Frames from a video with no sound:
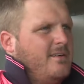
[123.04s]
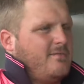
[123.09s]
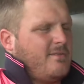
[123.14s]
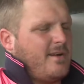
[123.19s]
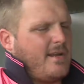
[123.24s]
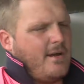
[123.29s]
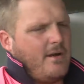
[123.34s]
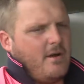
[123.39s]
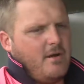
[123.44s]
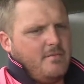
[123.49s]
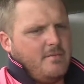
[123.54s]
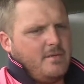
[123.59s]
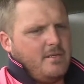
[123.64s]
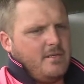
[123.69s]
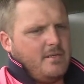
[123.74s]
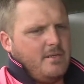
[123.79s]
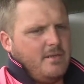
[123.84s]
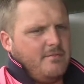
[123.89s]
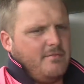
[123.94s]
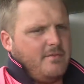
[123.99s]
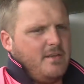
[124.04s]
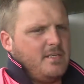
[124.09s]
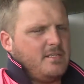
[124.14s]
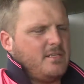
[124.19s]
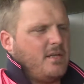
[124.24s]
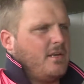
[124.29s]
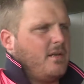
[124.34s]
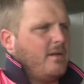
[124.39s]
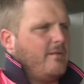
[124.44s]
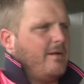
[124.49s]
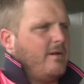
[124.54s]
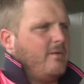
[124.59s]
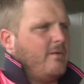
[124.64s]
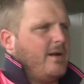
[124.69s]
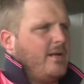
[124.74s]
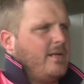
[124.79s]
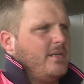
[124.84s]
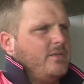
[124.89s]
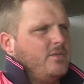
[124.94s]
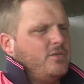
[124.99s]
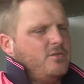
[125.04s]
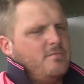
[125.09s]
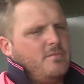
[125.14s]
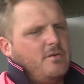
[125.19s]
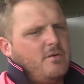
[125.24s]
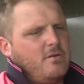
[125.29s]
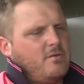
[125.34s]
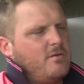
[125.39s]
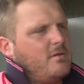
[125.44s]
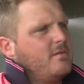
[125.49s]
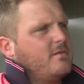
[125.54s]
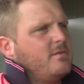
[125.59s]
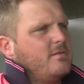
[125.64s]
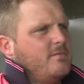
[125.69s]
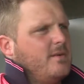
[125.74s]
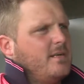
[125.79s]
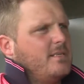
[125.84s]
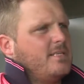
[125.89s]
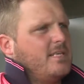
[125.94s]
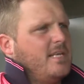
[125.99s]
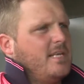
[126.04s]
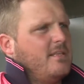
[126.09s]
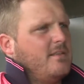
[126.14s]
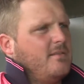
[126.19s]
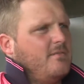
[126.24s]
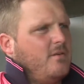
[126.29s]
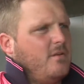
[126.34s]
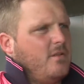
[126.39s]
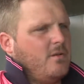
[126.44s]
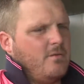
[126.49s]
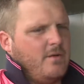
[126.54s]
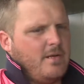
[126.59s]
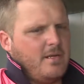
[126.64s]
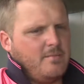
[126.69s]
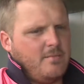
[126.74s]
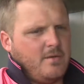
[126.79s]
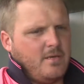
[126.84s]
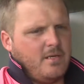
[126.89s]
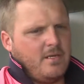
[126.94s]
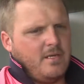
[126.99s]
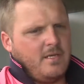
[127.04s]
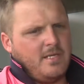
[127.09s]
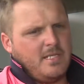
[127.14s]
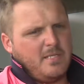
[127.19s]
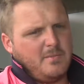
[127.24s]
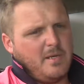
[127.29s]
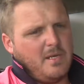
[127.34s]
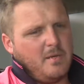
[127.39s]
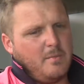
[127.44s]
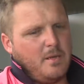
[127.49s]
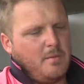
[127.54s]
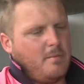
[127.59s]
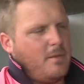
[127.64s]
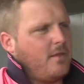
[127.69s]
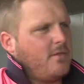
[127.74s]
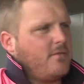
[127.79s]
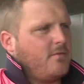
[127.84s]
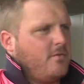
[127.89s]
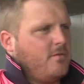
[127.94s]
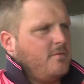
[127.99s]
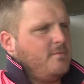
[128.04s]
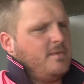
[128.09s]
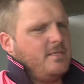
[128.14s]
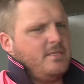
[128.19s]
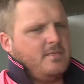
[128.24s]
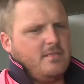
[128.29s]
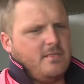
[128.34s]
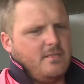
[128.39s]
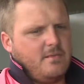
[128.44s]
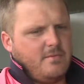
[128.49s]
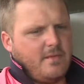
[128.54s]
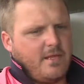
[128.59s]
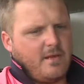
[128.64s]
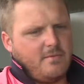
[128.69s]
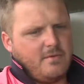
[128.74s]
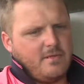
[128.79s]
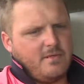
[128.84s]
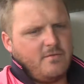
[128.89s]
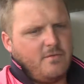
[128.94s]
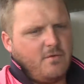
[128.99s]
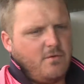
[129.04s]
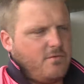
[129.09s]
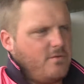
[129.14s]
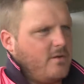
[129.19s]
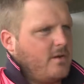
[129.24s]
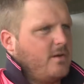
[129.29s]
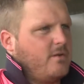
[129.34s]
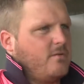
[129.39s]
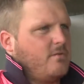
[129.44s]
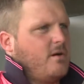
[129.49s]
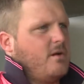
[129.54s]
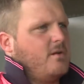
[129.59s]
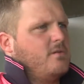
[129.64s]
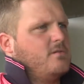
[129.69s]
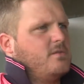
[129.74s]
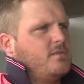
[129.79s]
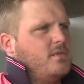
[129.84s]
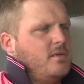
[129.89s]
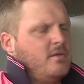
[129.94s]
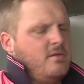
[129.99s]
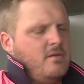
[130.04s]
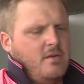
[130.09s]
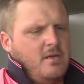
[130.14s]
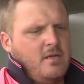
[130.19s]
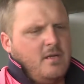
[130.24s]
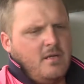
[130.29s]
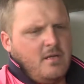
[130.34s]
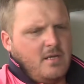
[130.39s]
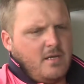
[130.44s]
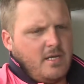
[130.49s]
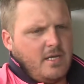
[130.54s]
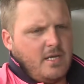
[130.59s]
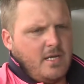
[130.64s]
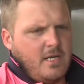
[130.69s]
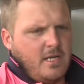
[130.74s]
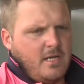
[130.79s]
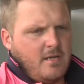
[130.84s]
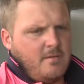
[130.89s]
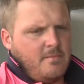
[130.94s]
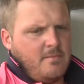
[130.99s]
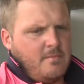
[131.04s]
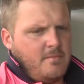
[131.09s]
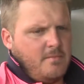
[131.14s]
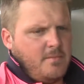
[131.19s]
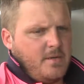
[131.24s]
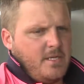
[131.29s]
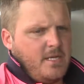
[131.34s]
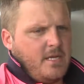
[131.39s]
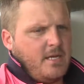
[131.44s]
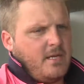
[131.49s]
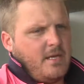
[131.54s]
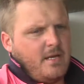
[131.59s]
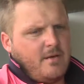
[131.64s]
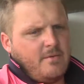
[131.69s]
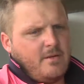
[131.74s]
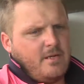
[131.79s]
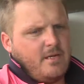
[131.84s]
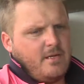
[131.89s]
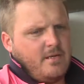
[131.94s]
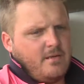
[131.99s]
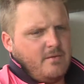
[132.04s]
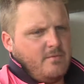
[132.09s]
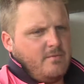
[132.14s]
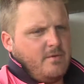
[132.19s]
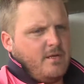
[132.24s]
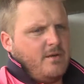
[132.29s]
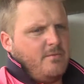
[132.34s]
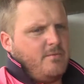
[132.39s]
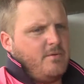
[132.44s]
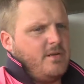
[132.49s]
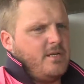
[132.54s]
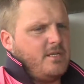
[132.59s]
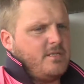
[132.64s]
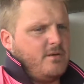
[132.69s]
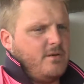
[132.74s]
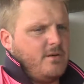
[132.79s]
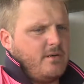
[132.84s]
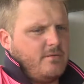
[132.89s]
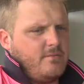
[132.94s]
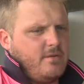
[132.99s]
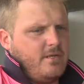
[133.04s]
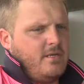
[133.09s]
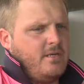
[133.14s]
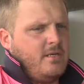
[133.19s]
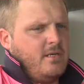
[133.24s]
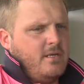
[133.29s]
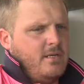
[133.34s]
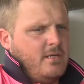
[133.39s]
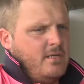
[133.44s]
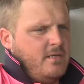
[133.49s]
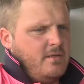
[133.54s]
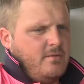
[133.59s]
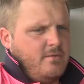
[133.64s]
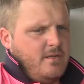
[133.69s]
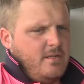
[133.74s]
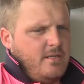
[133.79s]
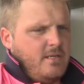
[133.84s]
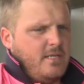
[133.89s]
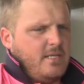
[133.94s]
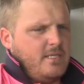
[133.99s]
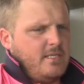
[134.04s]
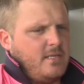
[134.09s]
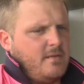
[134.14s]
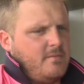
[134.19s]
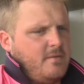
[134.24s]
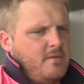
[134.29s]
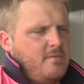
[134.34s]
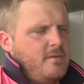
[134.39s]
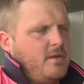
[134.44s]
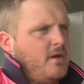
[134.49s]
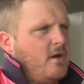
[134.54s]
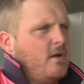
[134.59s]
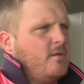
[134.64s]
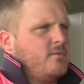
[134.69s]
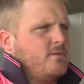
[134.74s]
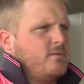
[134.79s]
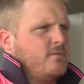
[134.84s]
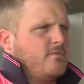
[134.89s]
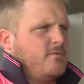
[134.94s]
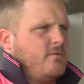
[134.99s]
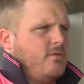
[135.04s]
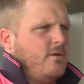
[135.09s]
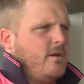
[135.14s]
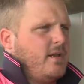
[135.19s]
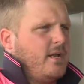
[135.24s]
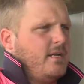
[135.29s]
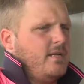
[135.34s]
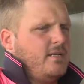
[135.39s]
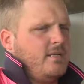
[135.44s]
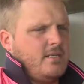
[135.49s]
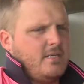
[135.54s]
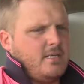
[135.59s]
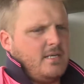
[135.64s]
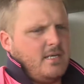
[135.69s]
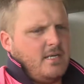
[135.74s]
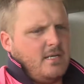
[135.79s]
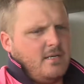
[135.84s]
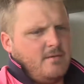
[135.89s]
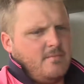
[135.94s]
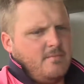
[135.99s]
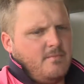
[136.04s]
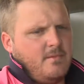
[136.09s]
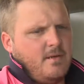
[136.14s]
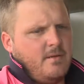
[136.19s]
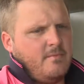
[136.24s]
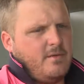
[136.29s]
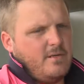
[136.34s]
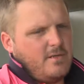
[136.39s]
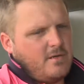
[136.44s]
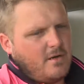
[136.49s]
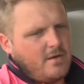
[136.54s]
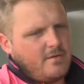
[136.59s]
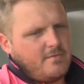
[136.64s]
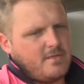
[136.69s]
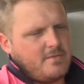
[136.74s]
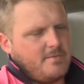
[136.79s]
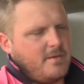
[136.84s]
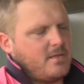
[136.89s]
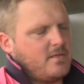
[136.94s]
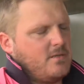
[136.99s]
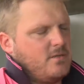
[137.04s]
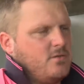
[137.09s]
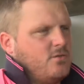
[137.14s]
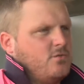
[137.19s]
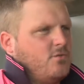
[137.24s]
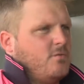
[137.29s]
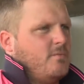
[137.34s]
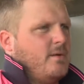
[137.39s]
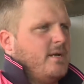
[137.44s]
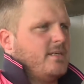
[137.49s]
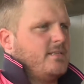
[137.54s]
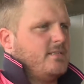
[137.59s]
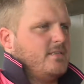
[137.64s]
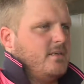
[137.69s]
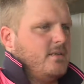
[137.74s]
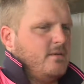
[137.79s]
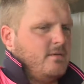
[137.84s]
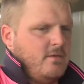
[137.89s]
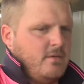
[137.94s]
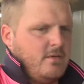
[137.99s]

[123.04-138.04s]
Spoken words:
run home, and if things don't go our way, he should be all right to race again the following week. But it's been a big month for him. That'll be his 4th run in a row. So, we're pretty excited. We think he's going to be a big hope on Friday, and we kind of expected to draw bad, so